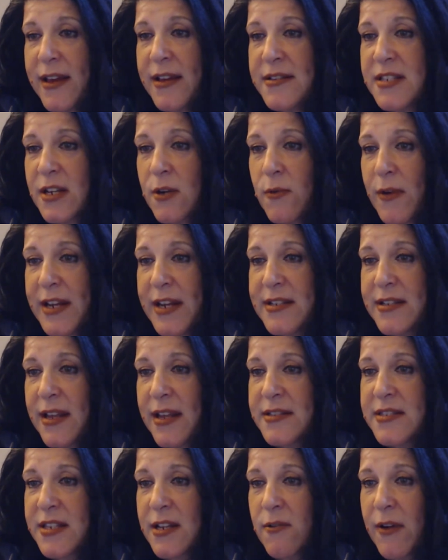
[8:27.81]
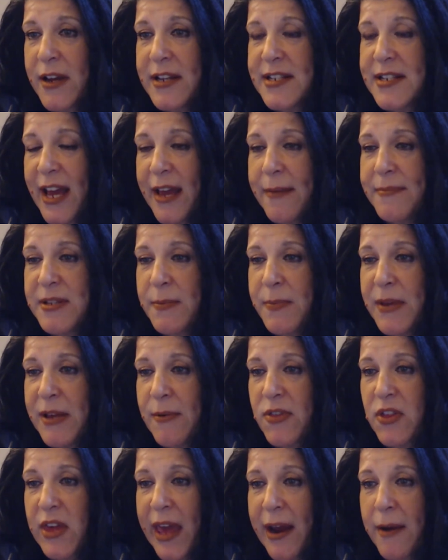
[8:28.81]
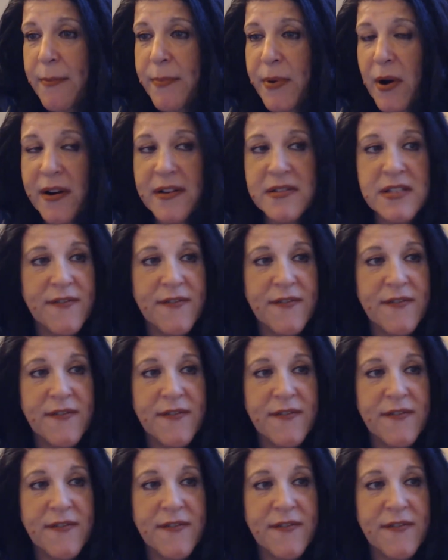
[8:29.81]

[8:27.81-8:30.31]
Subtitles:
It's a great time to be with Karatbars.